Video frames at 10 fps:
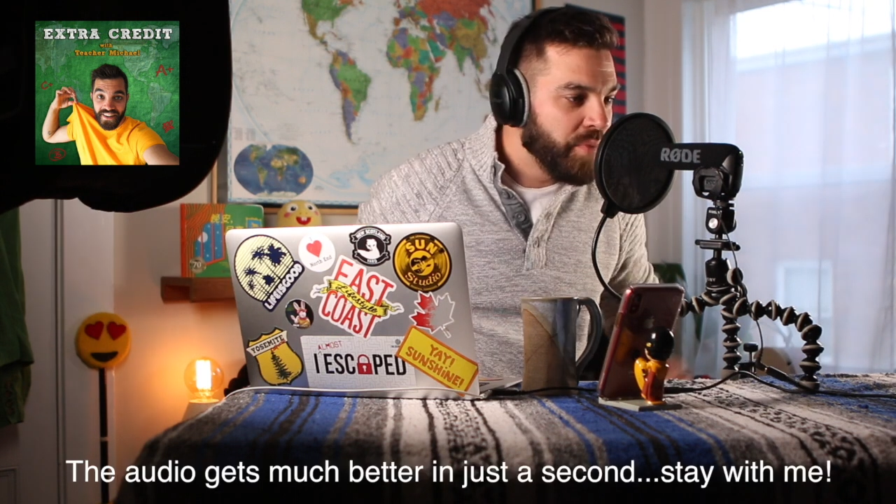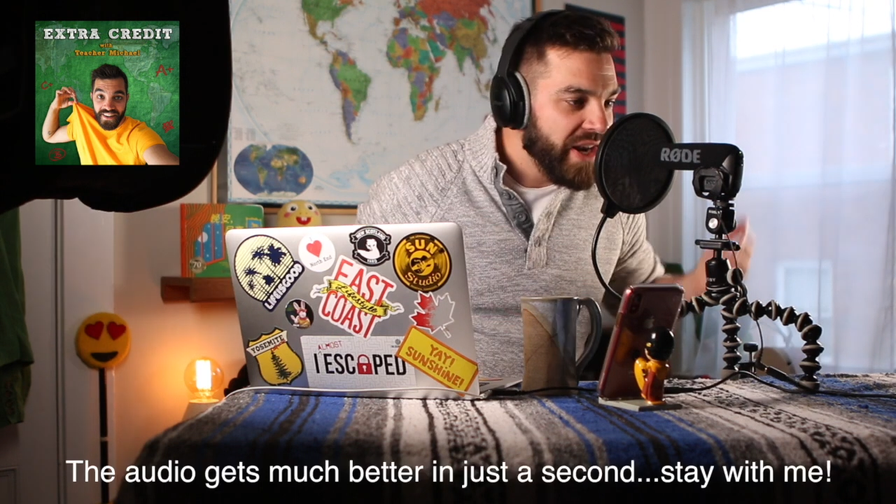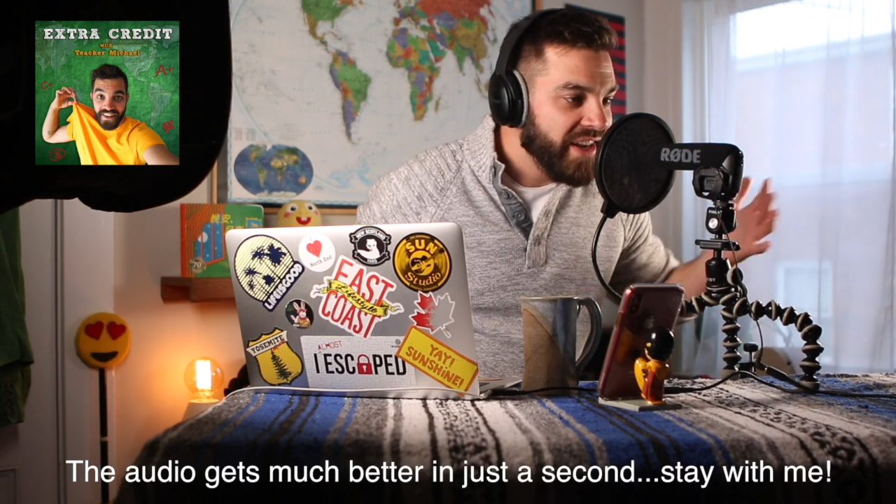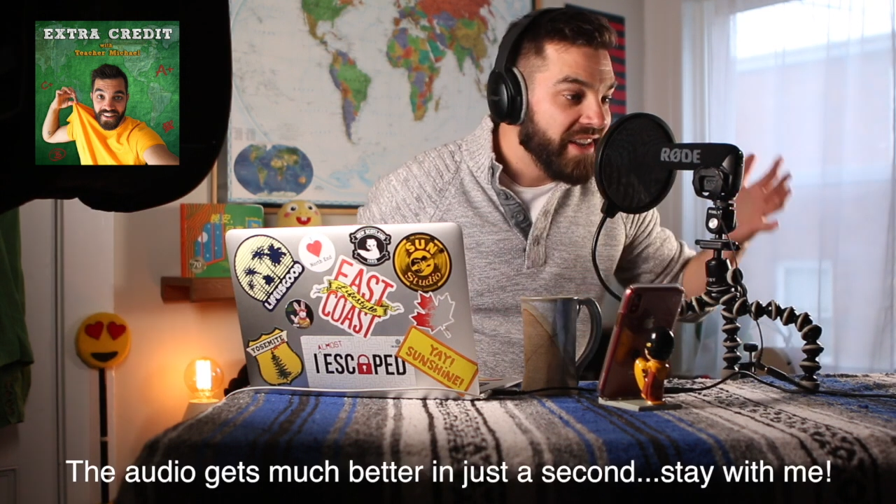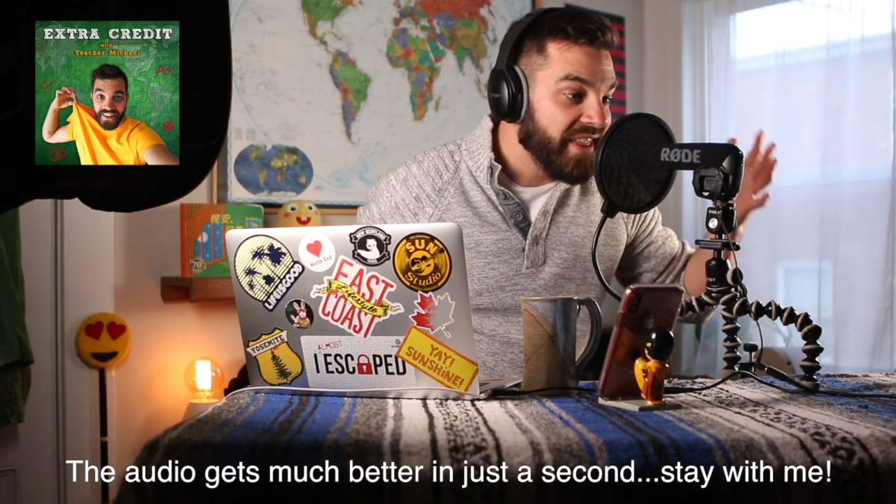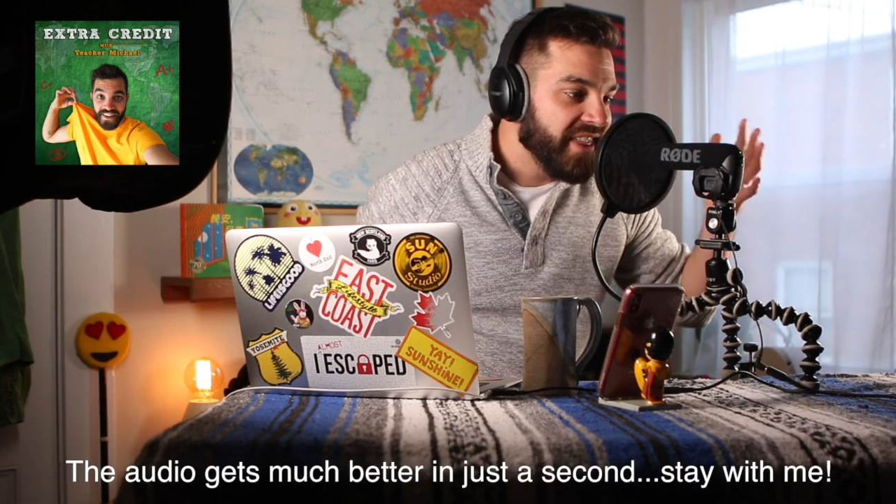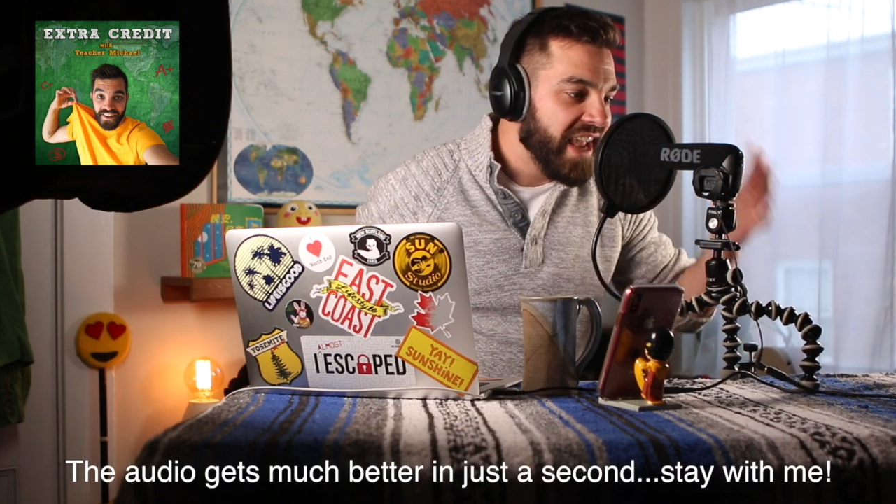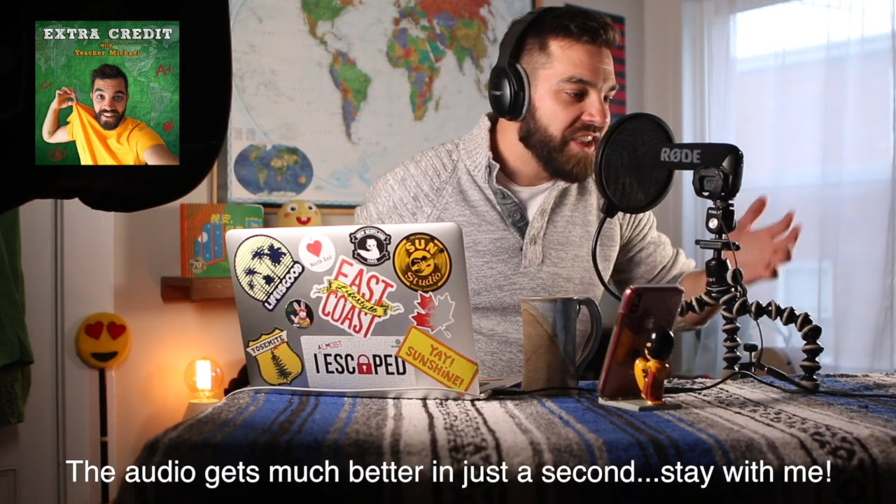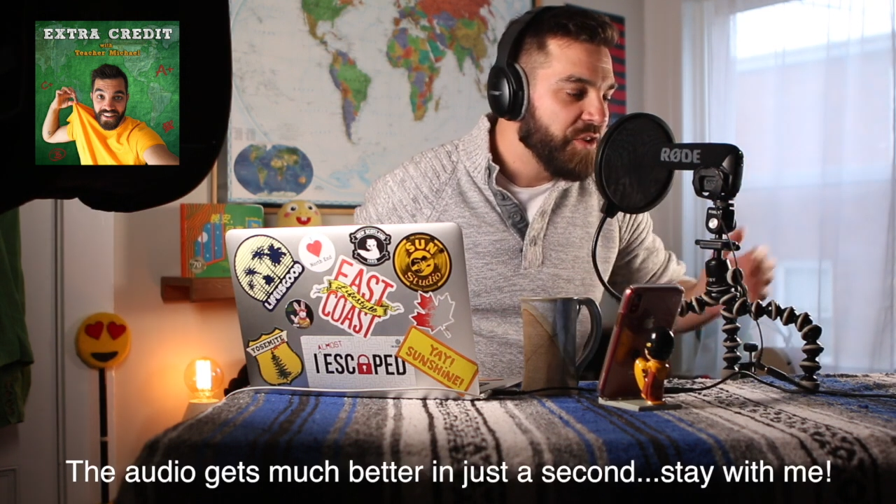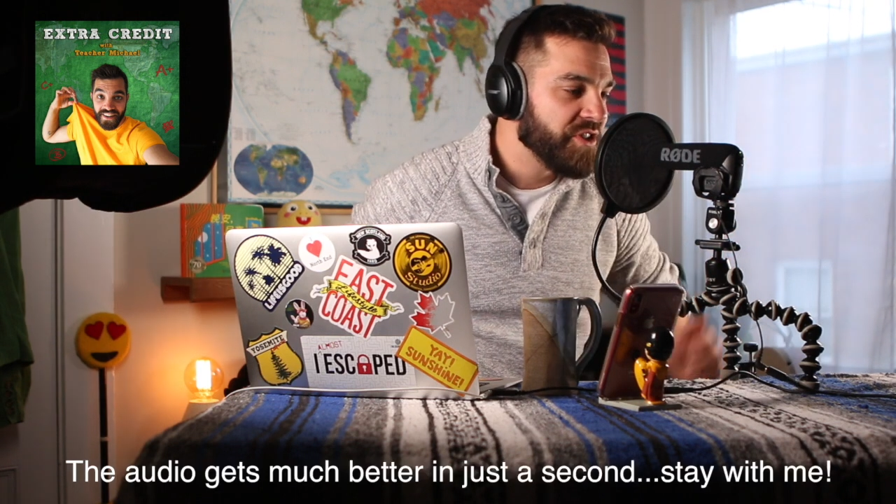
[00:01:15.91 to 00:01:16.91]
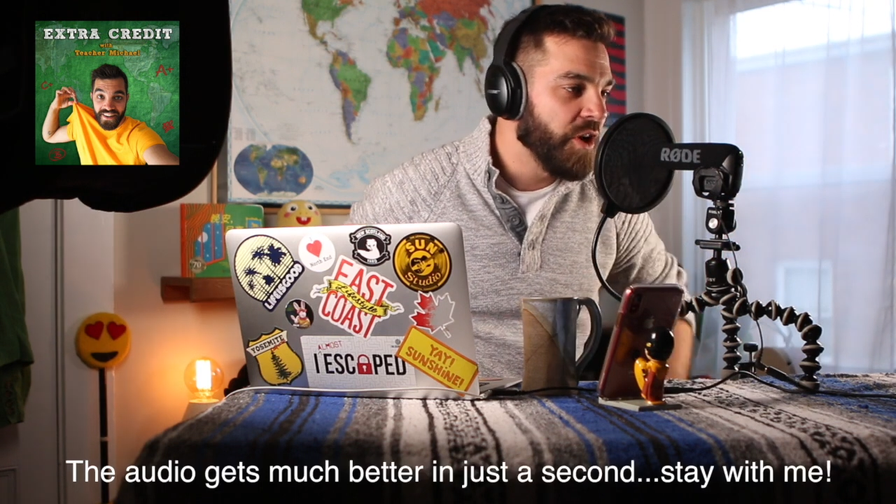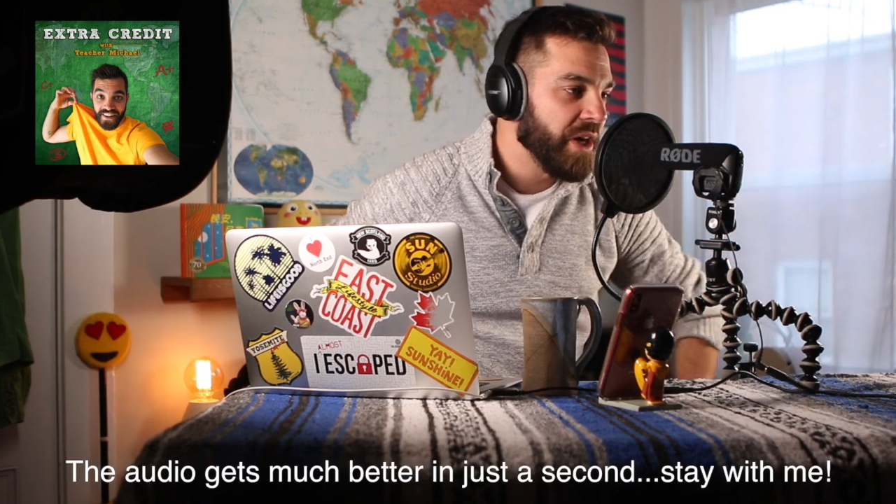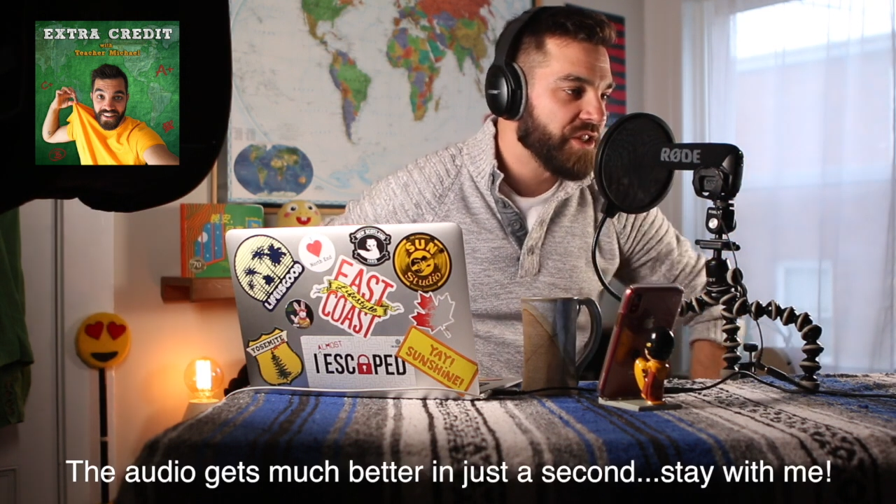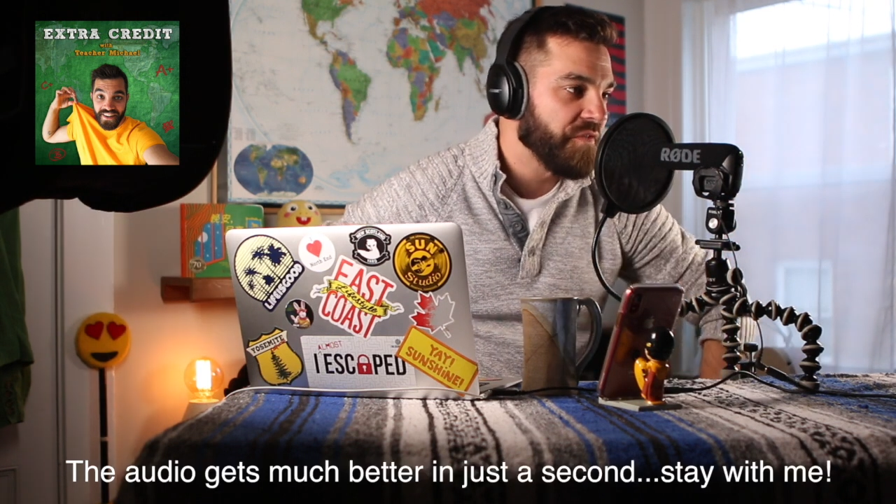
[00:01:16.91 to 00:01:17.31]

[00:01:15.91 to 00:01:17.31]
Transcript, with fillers: Brittany, thank you so much